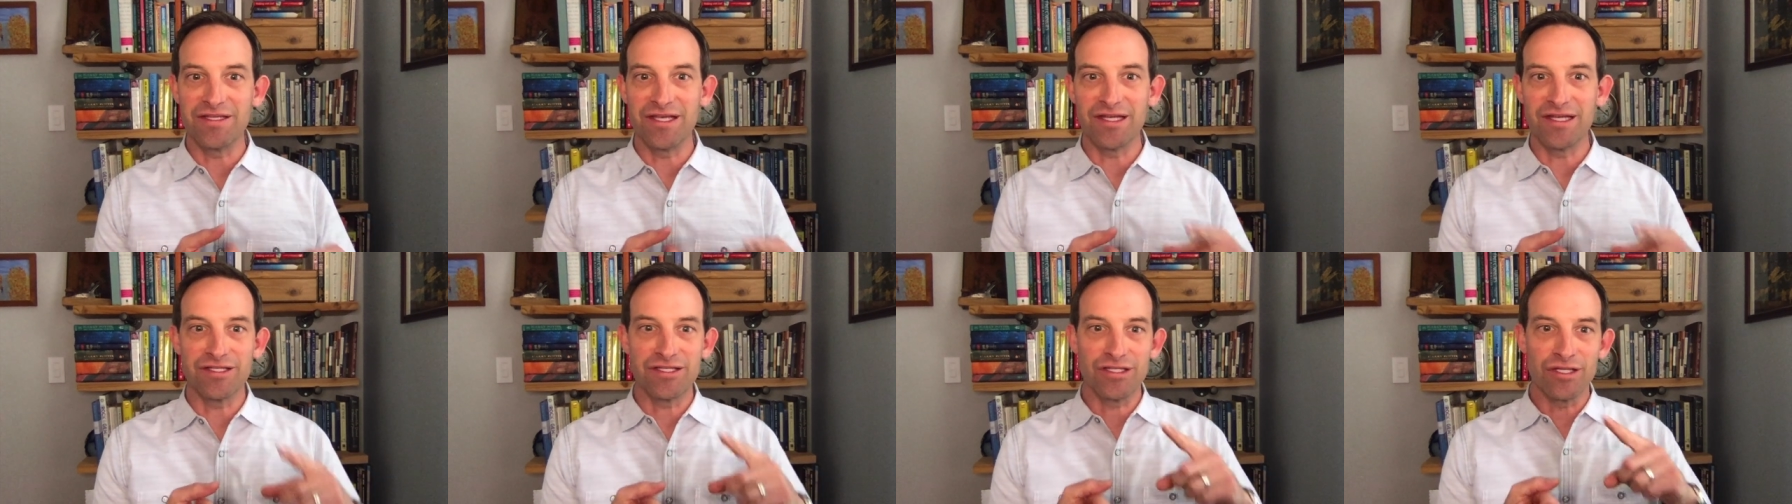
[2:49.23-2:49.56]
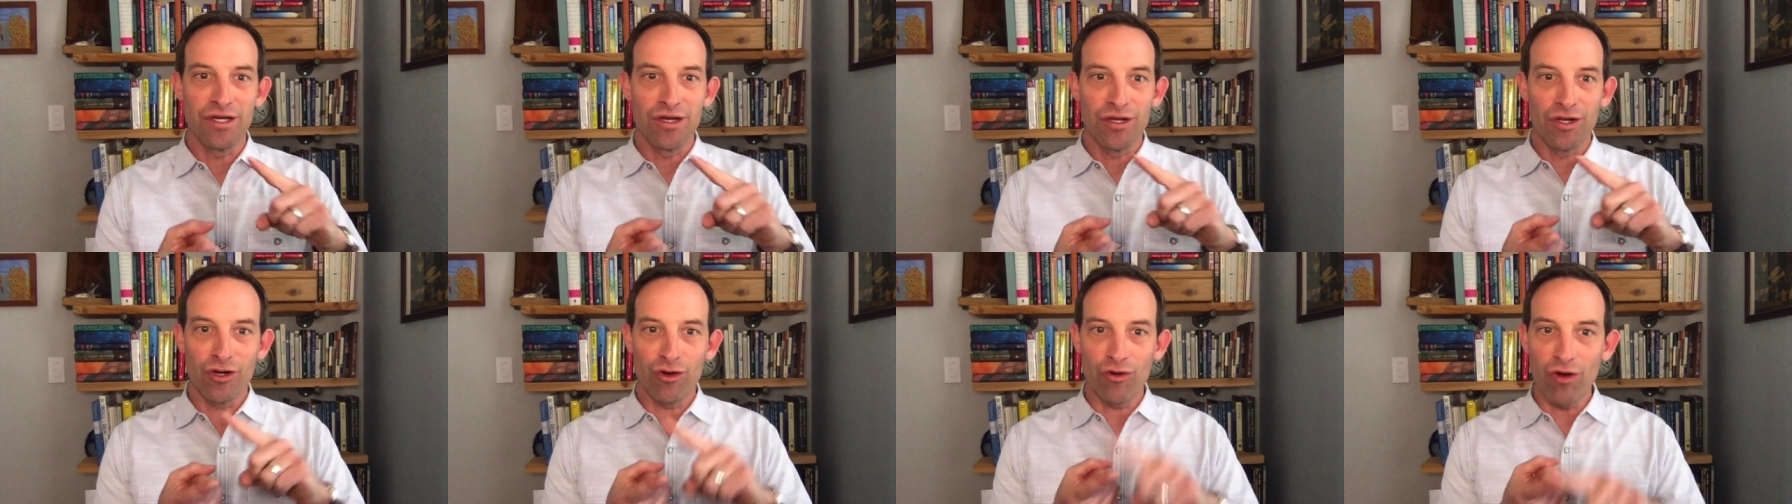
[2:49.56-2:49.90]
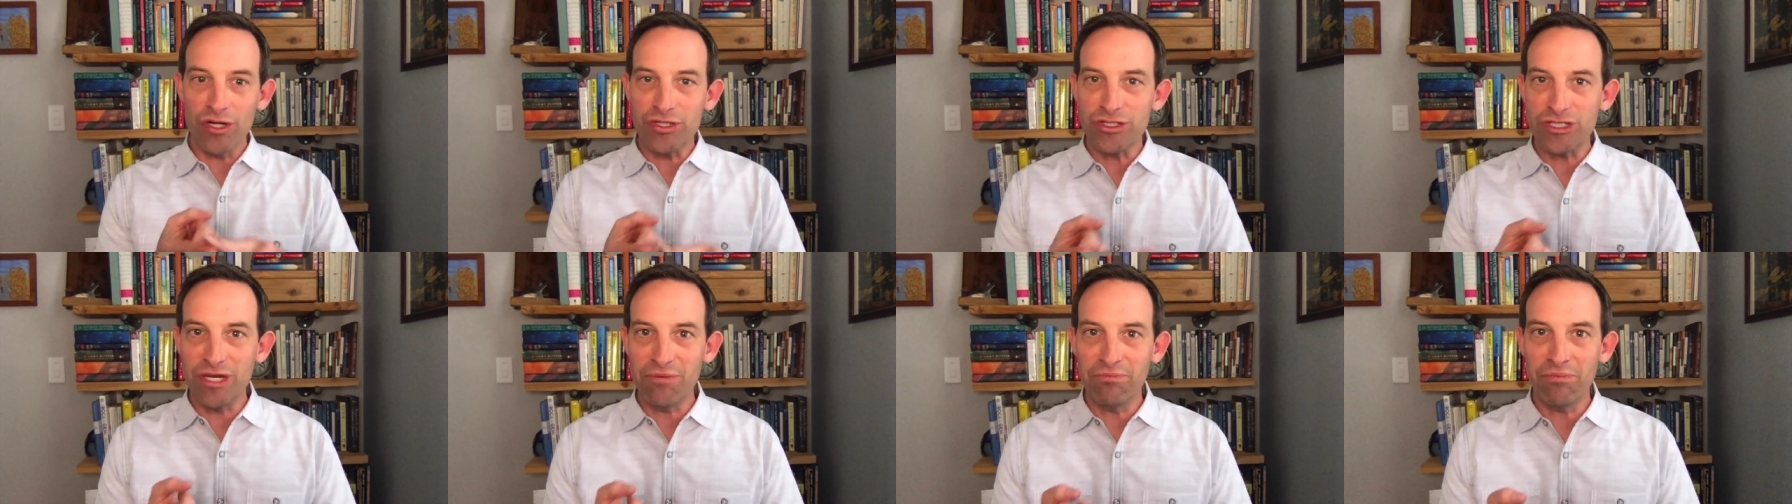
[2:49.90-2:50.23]
It's
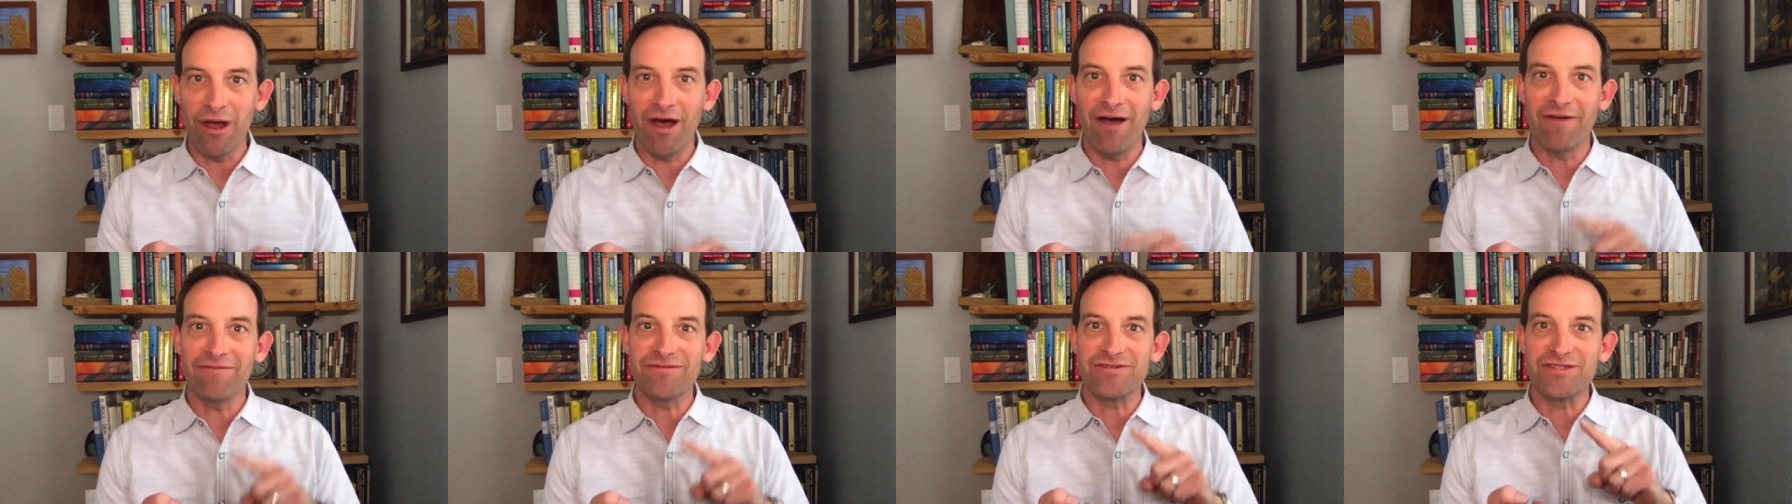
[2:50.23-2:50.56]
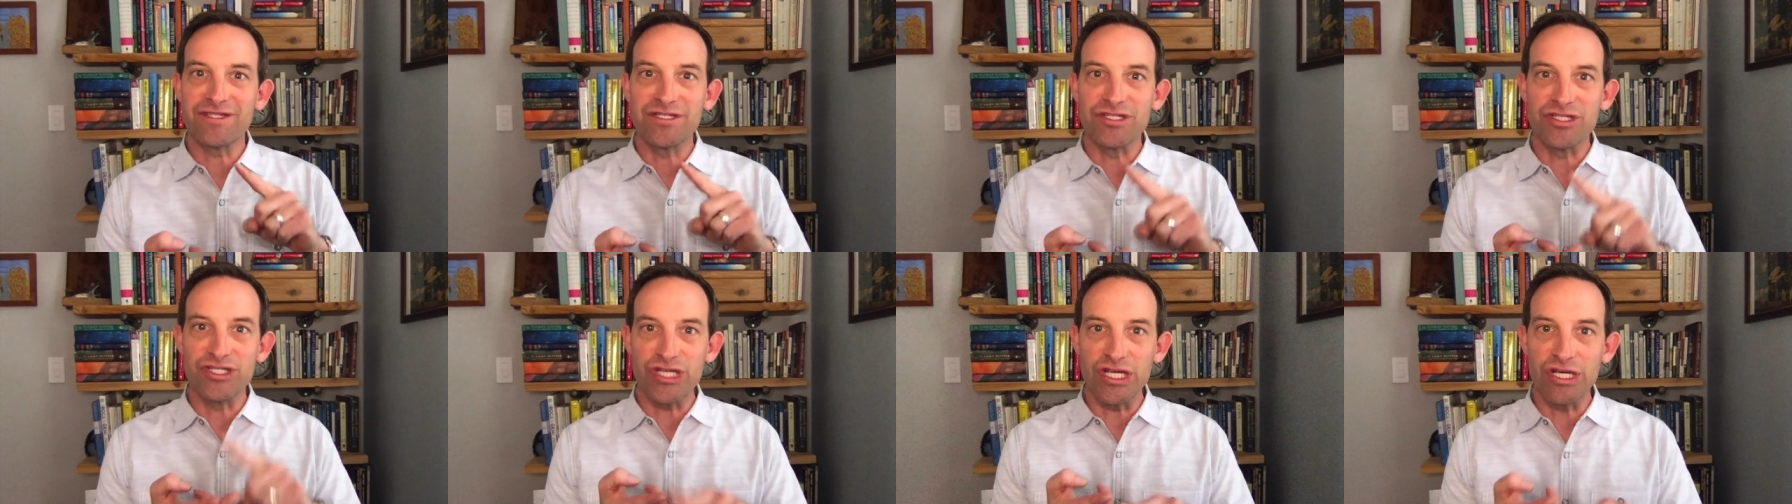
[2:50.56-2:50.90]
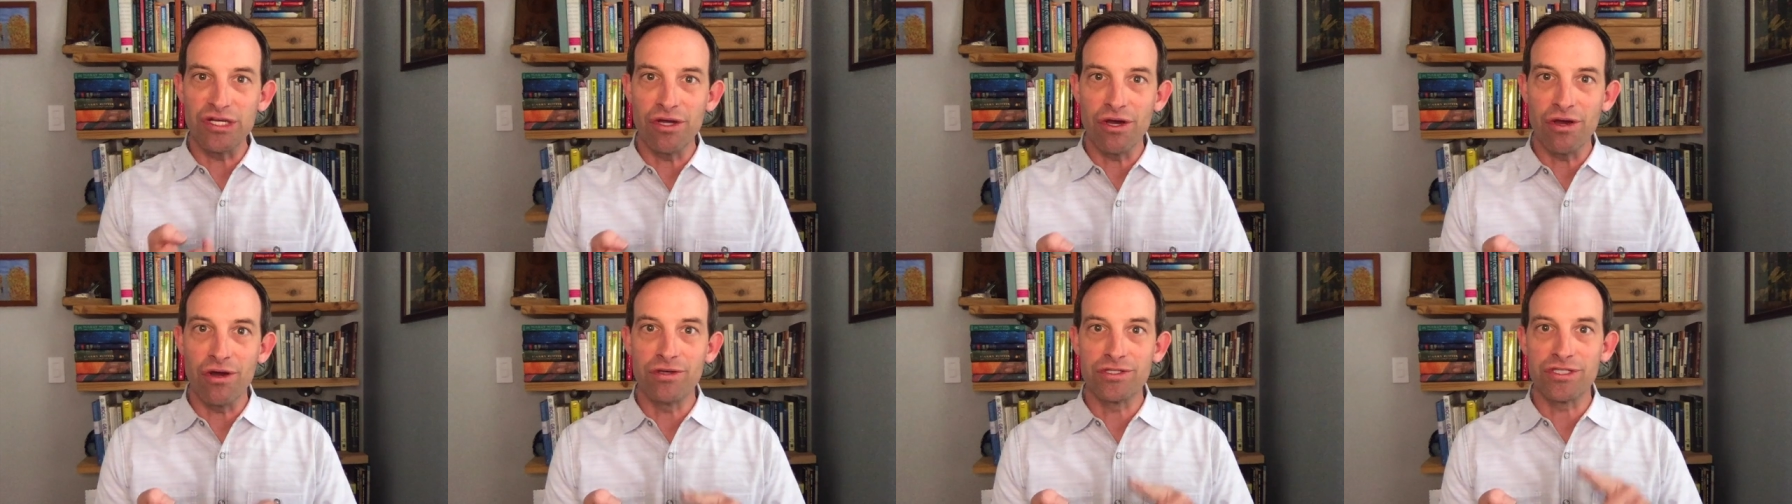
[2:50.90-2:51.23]
crunchy puffs and
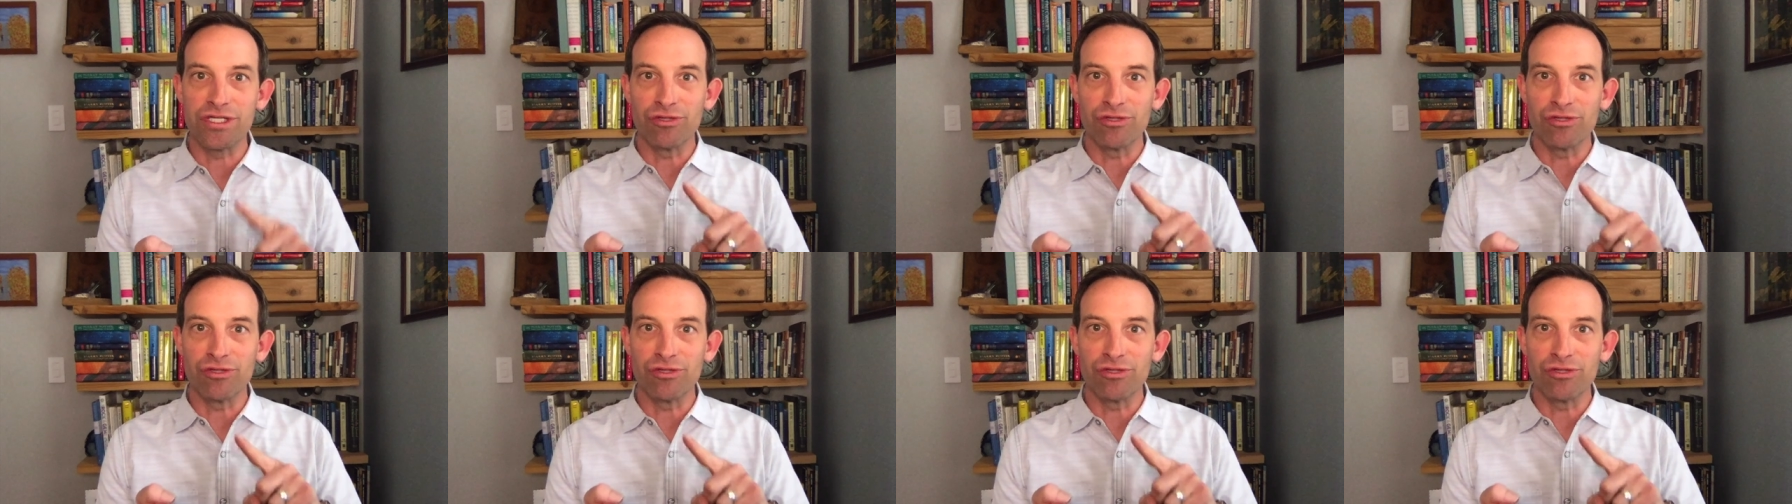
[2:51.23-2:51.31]
Cheetos